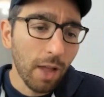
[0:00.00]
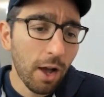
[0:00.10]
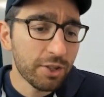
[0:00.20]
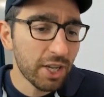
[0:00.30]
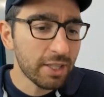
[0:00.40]

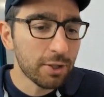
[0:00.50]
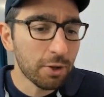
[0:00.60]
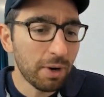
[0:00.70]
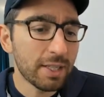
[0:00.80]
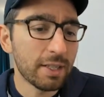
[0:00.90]
Jesse
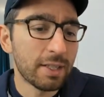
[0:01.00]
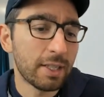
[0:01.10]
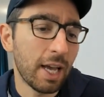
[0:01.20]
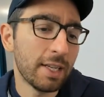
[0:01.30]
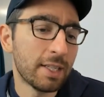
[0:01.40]
Torres
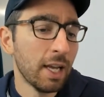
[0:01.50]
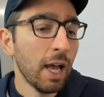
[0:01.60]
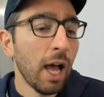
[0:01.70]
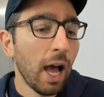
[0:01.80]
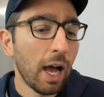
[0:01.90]
says
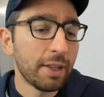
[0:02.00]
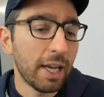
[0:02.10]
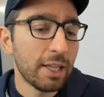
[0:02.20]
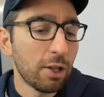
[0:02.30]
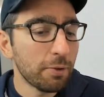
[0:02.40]
that
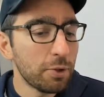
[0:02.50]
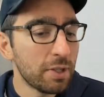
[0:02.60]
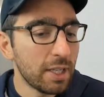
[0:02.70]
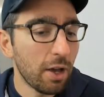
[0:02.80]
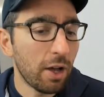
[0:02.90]
he'd love to
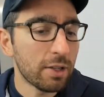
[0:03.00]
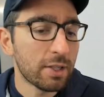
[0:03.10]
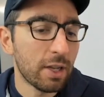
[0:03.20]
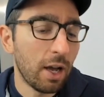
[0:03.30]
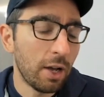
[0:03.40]
see
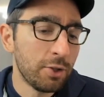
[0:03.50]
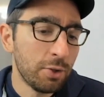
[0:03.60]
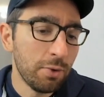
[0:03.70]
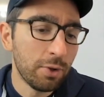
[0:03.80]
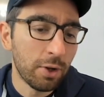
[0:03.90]
us
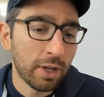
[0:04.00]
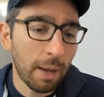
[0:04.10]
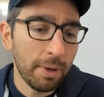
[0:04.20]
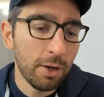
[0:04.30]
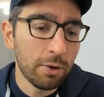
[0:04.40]
do the
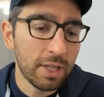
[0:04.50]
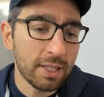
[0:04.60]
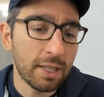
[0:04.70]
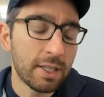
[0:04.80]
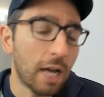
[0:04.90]
Camino de
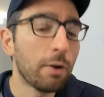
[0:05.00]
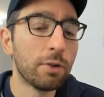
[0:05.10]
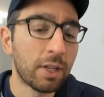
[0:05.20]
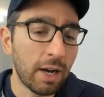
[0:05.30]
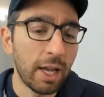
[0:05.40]
Santiago
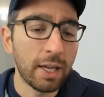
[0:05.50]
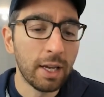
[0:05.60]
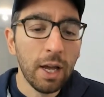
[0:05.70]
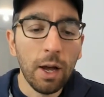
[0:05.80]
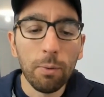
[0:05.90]
trek,
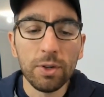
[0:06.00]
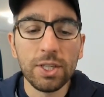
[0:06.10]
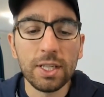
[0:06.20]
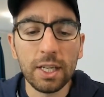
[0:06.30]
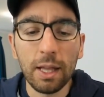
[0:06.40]
which
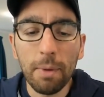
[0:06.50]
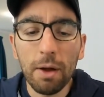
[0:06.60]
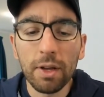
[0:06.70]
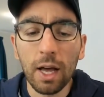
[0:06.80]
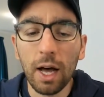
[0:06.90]
is in
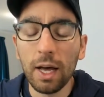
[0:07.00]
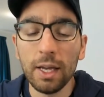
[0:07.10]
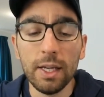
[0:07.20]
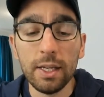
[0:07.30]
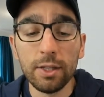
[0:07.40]
America.
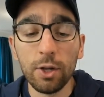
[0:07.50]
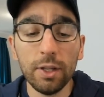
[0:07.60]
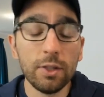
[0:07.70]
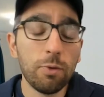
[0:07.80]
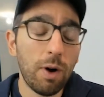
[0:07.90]
He done
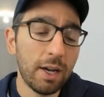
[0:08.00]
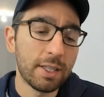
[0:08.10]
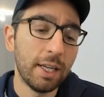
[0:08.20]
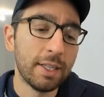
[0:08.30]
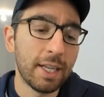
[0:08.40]
it twice
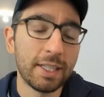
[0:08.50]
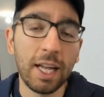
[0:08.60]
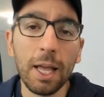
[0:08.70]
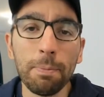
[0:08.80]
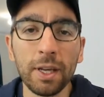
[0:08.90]
and he says
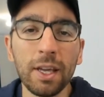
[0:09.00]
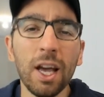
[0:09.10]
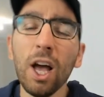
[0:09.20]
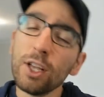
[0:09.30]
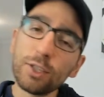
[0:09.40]
that epic.
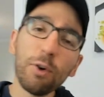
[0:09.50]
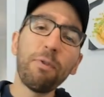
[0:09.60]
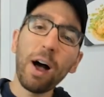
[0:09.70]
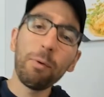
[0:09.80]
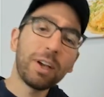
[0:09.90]
So
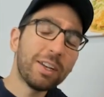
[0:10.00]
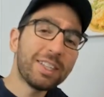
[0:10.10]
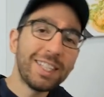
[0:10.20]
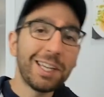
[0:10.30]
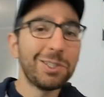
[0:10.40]
far we're gonna
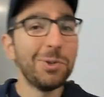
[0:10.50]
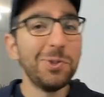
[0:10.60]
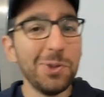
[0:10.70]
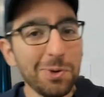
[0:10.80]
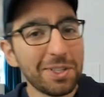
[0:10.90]
stick to
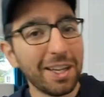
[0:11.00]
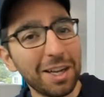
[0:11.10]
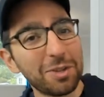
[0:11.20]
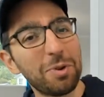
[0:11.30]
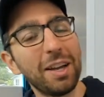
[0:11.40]
New
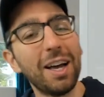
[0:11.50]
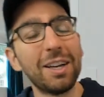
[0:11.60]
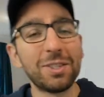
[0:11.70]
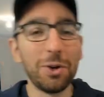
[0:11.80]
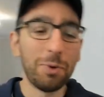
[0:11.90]
Zealand right now,
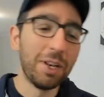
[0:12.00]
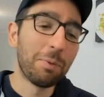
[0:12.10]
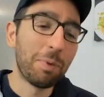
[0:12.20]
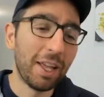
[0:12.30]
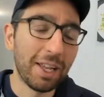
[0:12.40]
so we're
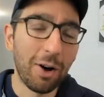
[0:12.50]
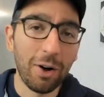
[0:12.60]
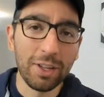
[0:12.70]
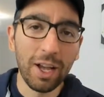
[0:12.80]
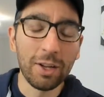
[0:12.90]
not planning
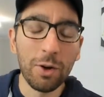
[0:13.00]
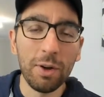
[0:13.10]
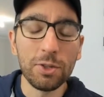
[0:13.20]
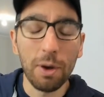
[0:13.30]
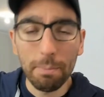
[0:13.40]
on
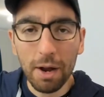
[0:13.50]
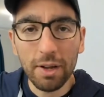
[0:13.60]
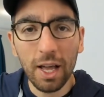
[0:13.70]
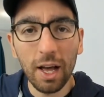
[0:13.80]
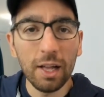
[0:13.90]
going to
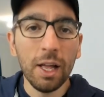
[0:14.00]
America,